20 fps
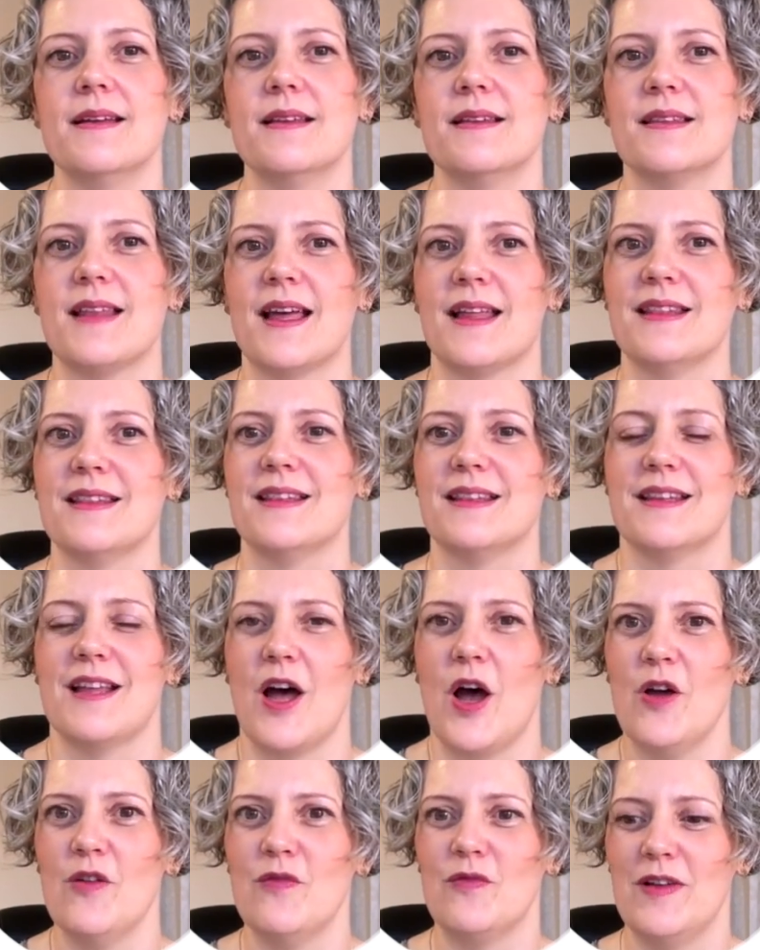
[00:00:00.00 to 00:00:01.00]
Then
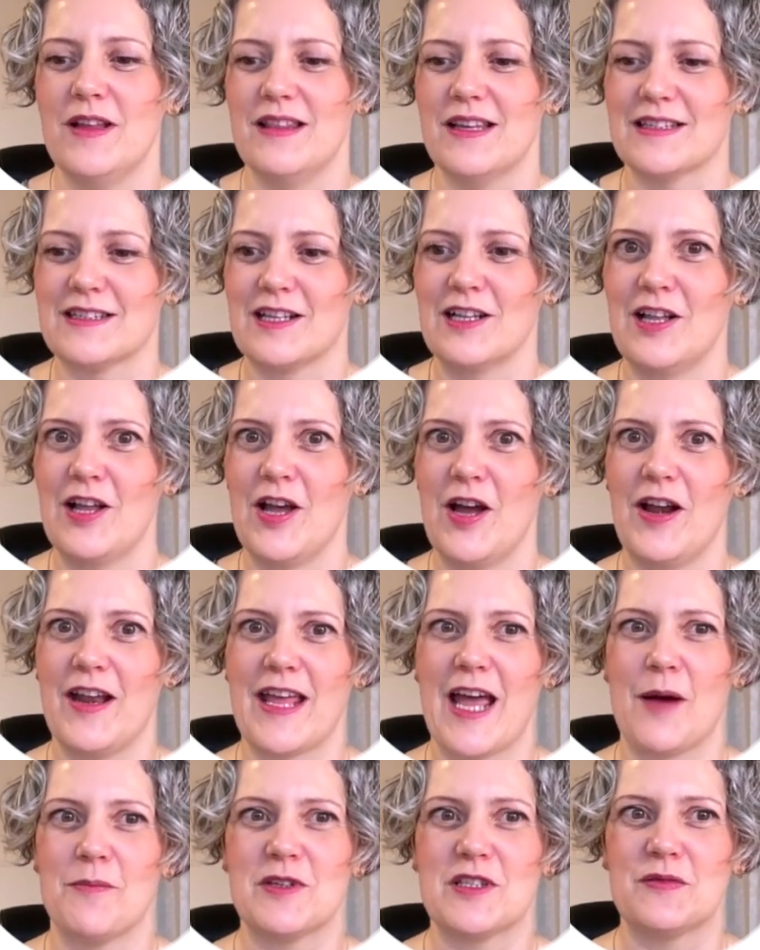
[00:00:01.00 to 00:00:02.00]
hopefully this learning
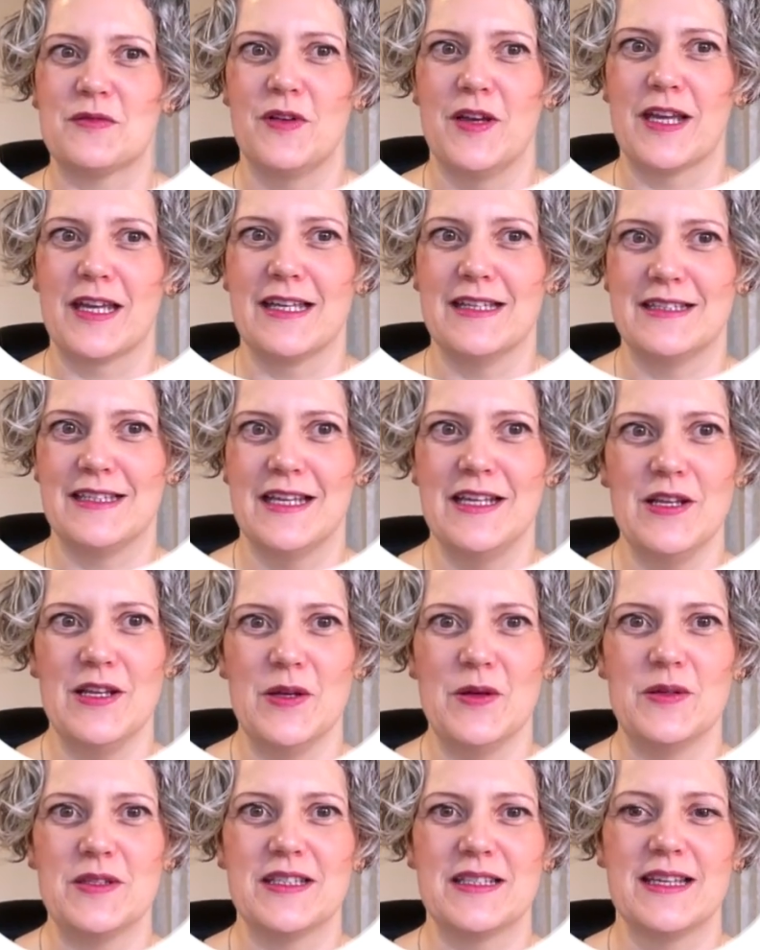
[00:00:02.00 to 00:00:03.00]
atmosphere
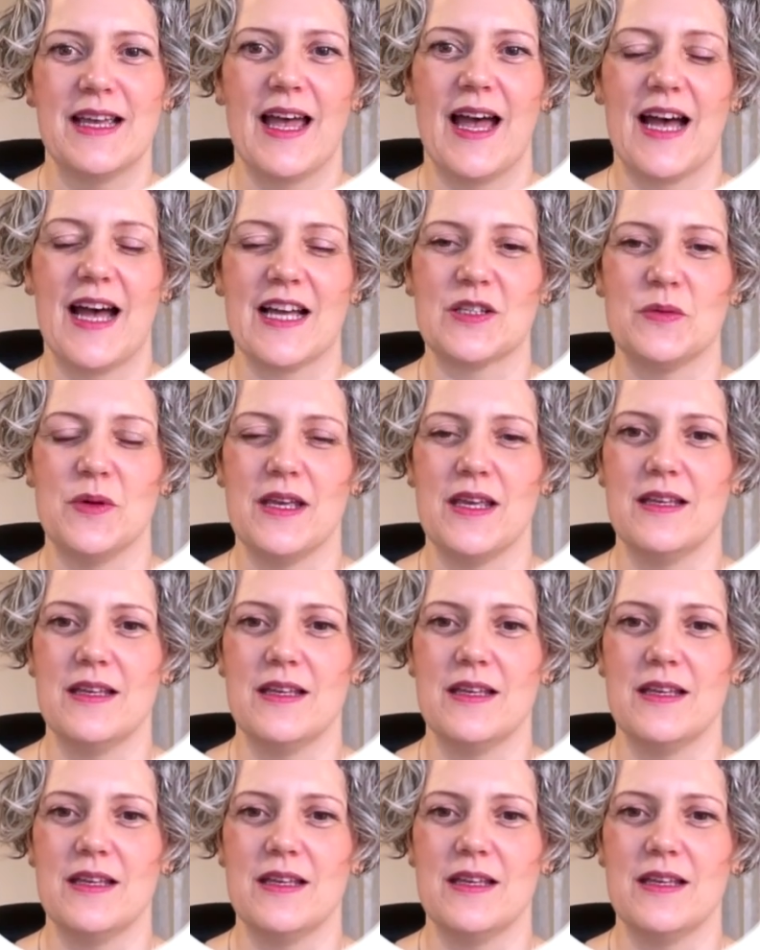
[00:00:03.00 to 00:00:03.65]
continues as we